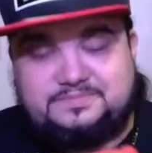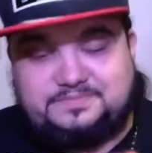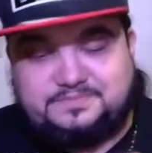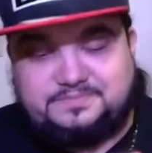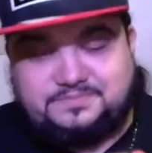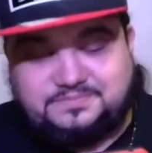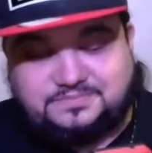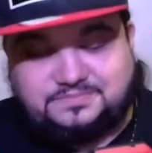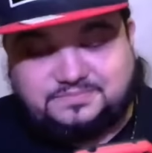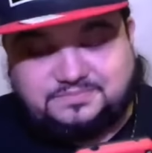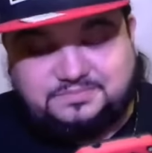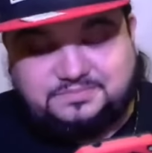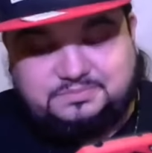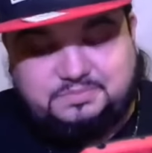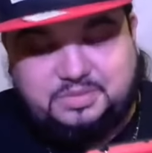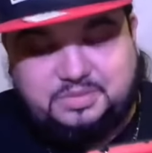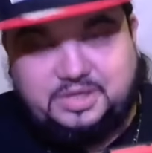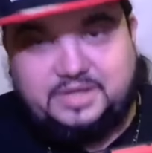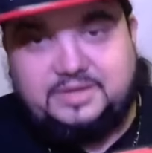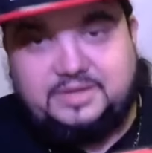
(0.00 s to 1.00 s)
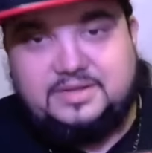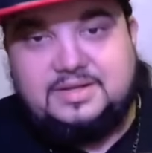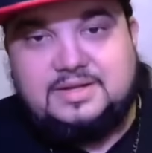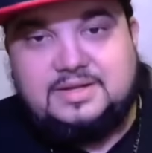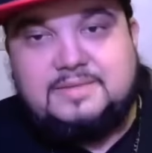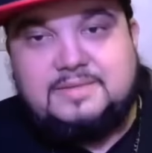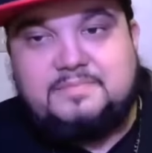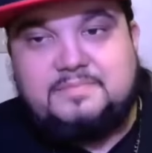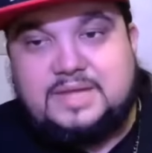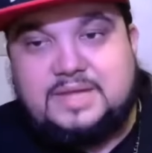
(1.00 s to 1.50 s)
But that's what
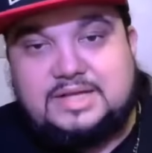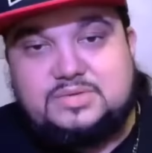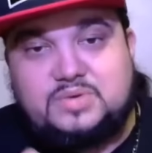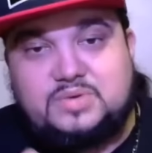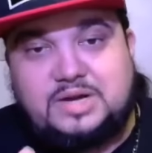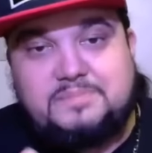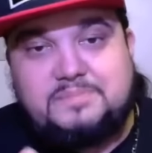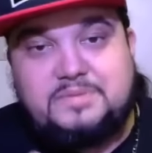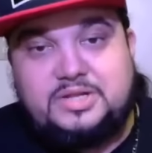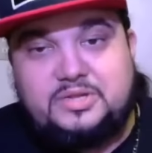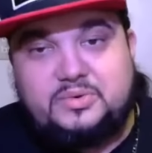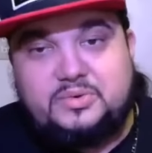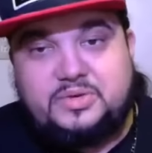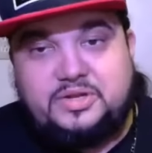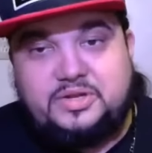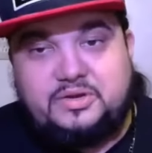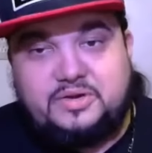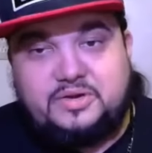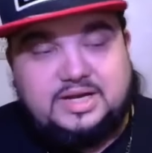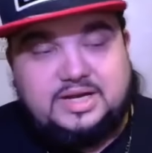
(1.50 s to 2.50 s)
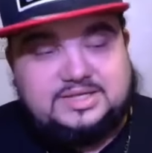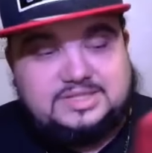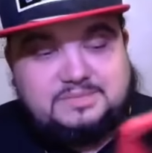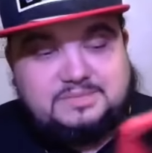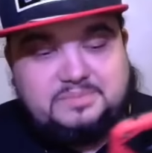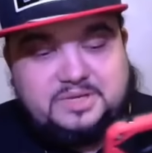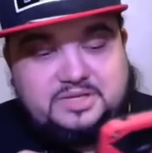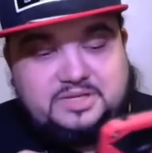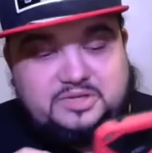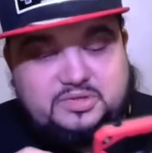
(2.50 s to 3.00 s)
I've been doing though, guys. I've been using
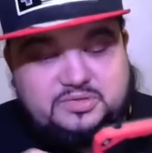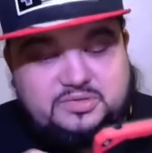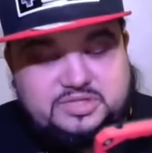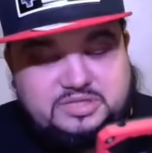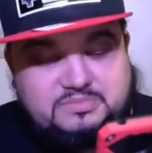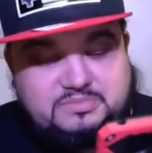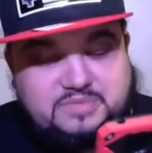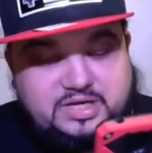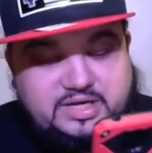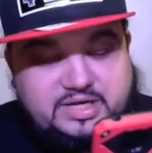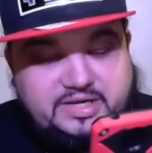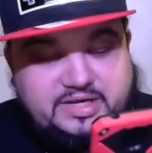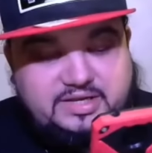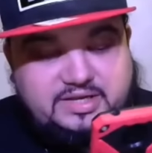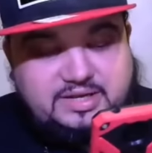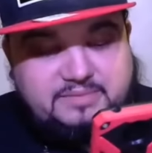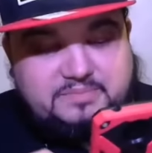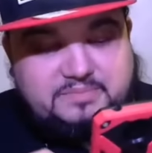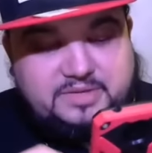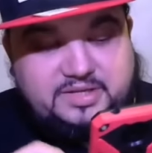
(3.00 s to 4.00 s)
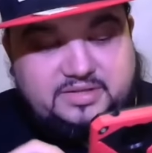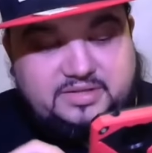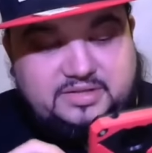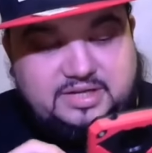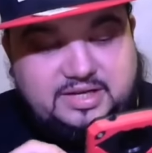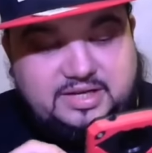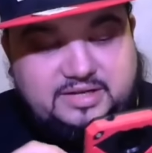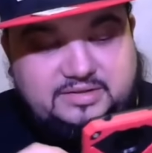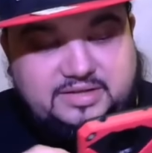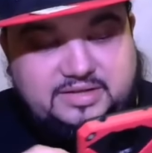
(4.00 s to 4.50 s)
my I've been I I
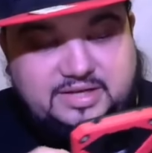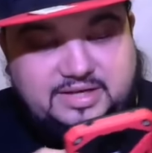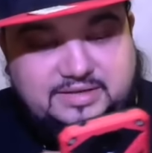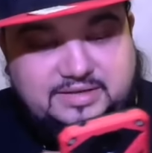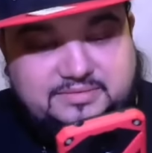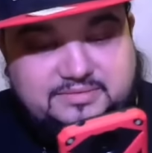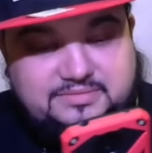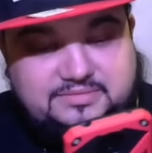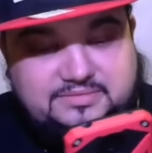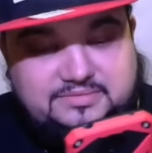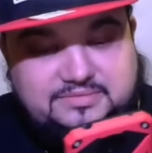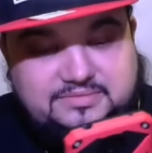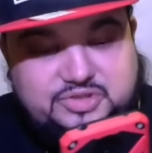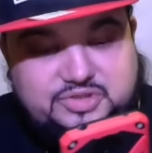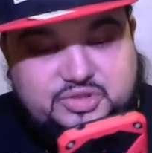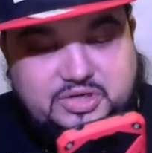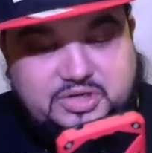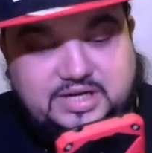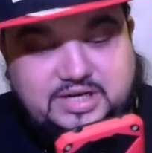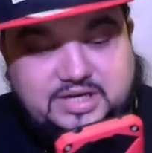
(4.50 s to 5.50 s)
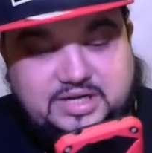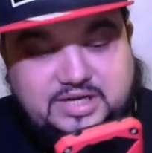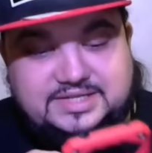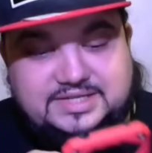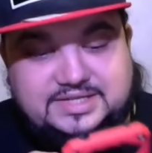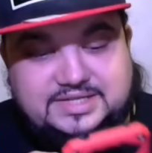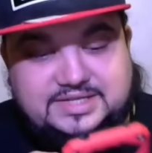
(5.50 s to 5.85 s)
tried this out